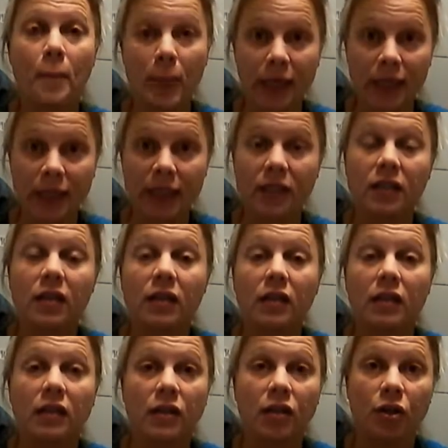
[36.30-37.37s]
but
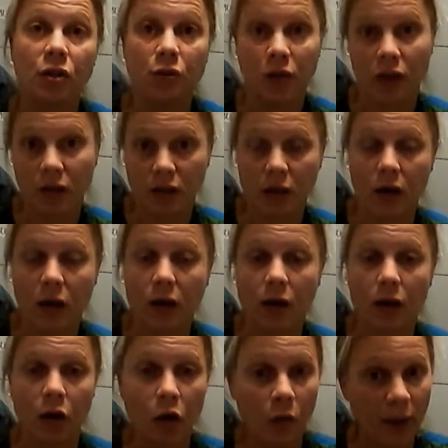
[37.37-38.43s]
you can
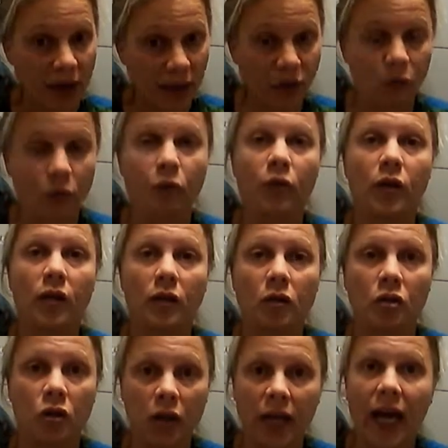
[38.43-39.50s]
go back through
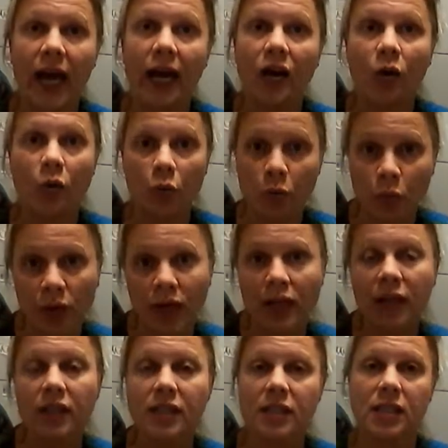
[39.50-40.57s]
and look at it, read
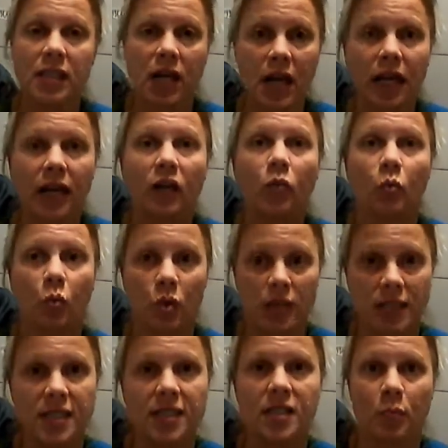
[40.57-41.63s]
it, sign it
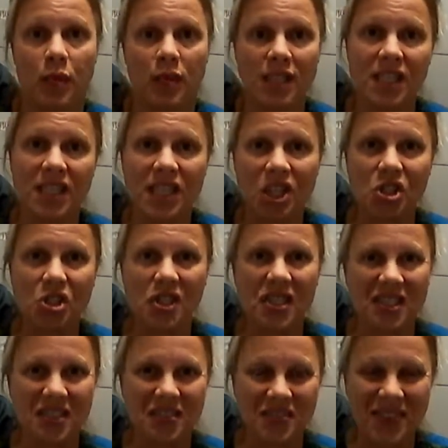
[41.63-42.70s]
once the presentation
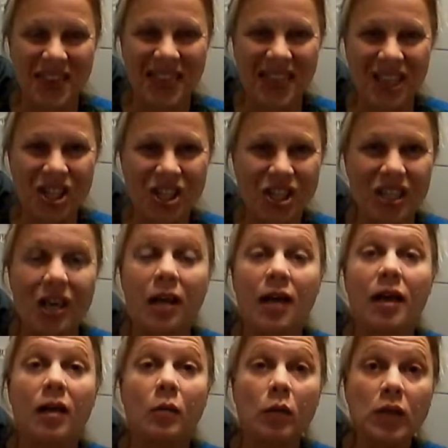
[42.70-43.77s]
is finished.
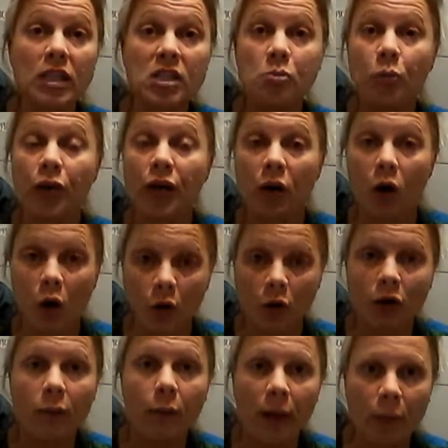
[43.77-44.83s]
Please bring
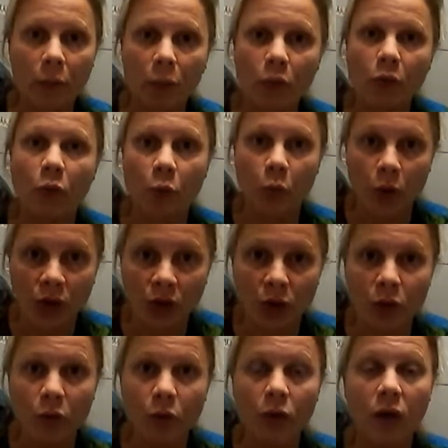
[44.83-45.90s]
all the paperwork with
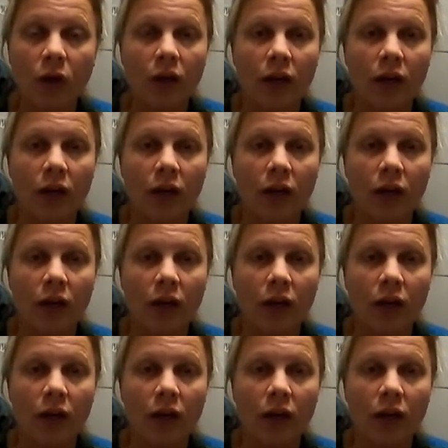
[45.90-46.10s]
you